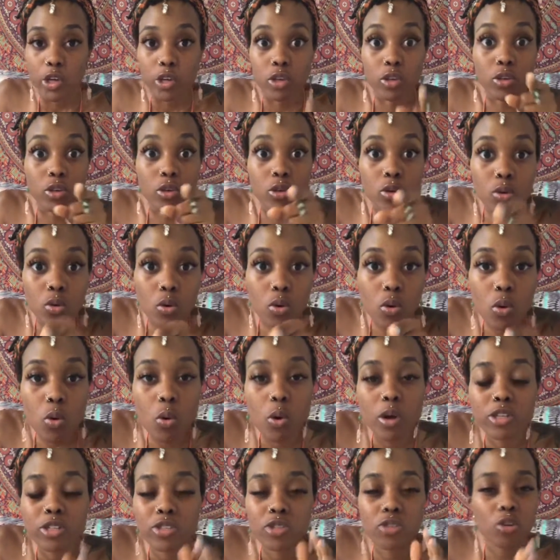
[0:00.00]
You
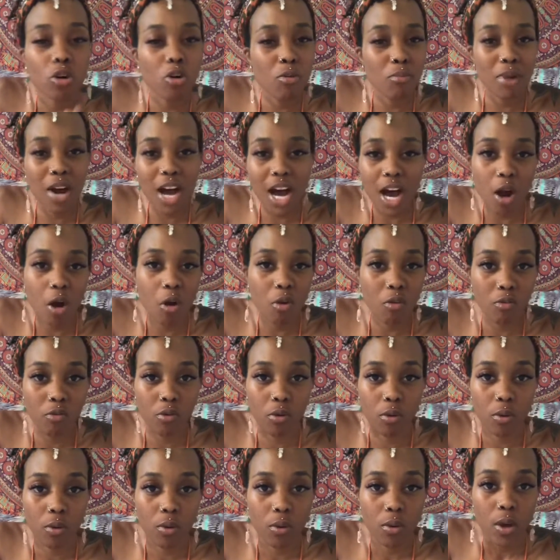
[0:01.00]
are so
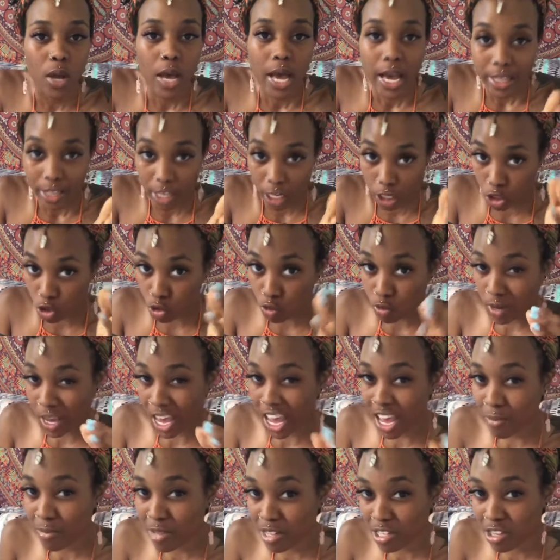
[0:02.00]
powerful that you
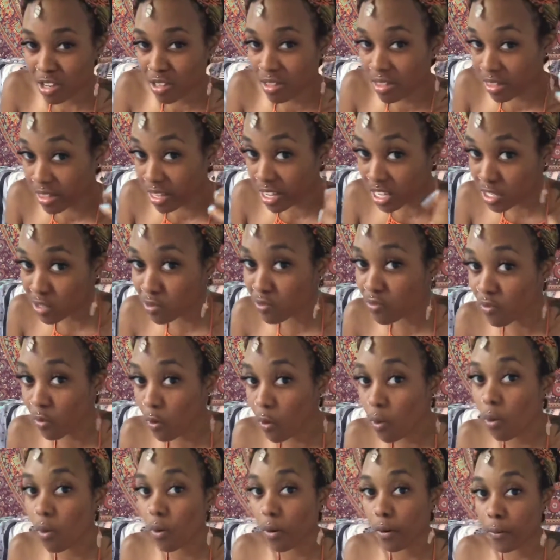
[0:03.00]
came into this
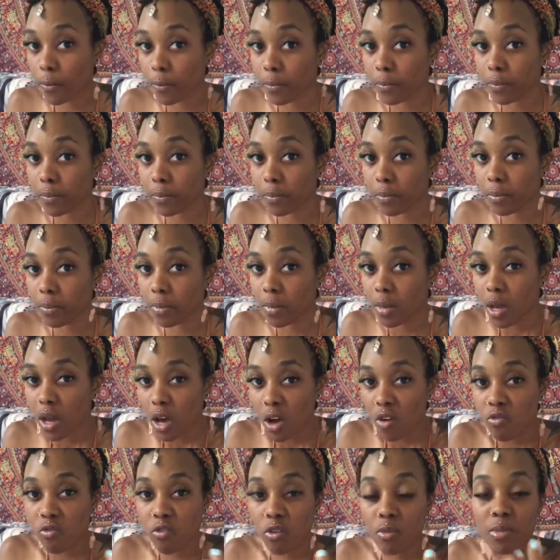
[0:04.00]
form
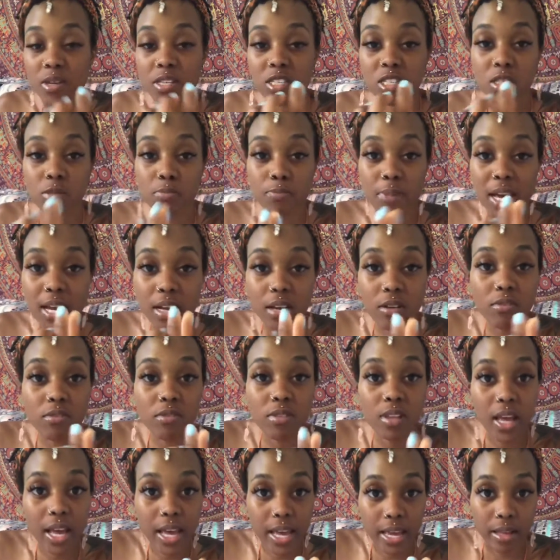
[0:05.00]
from a speck
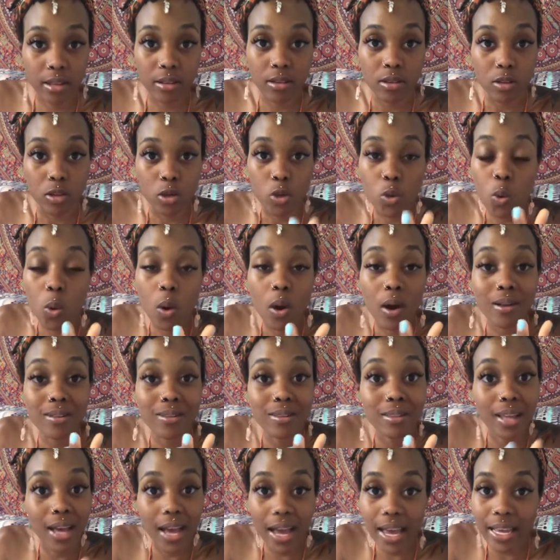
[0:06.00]
of light. You are
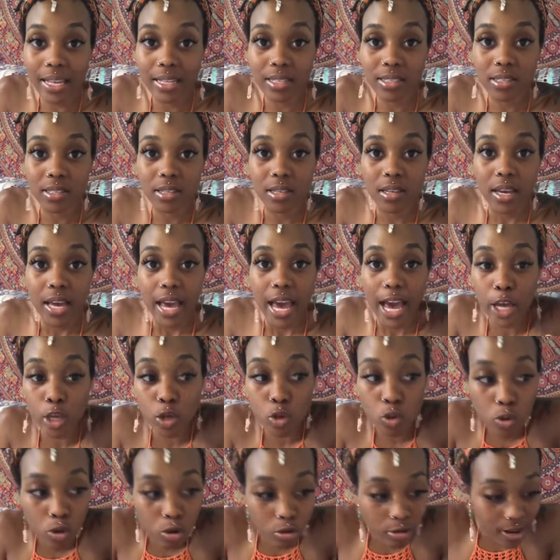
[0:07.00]
light, and
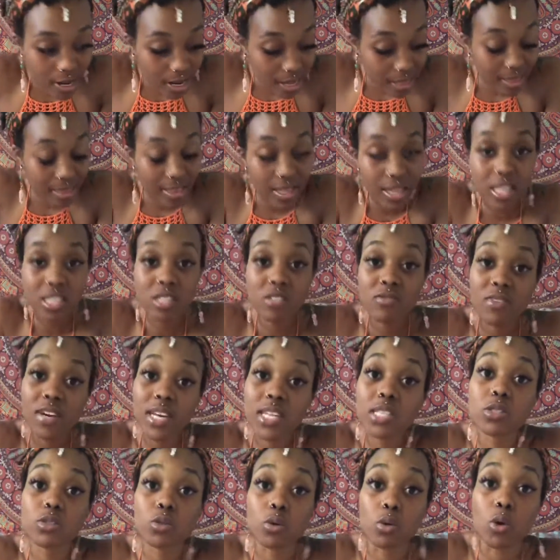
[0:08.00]
you created this
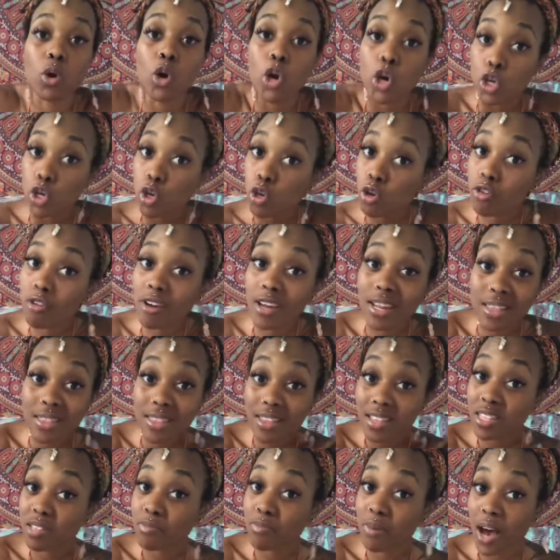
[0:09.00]
vessel. You created
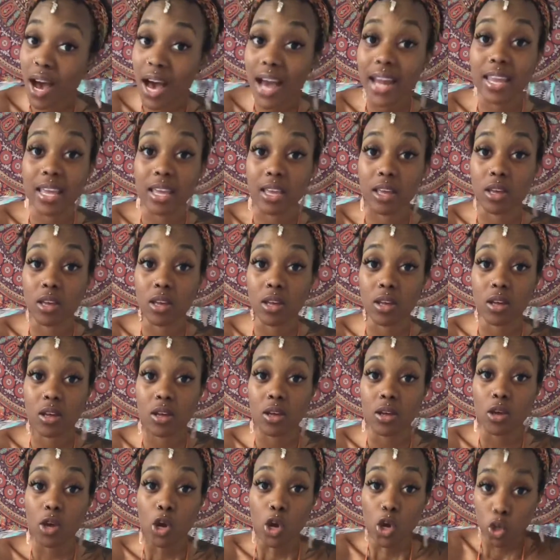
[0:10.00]
this body.
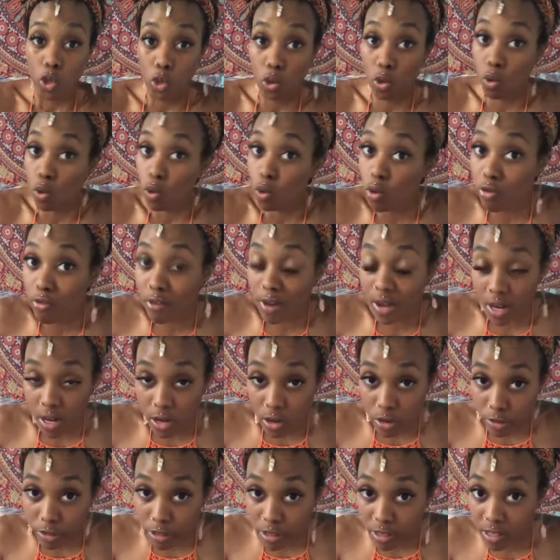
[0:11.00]
You
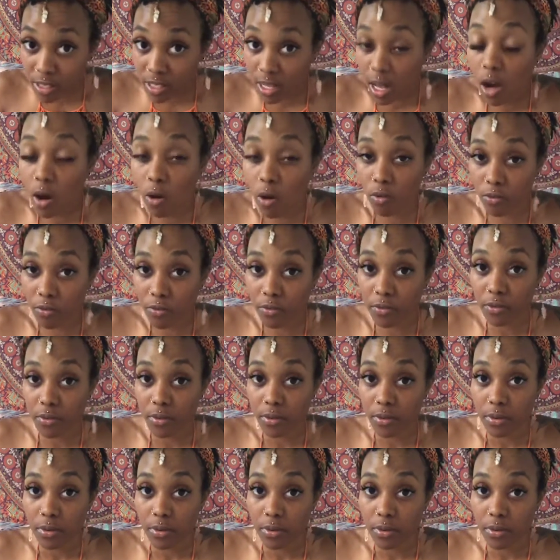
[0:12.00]
created yourself.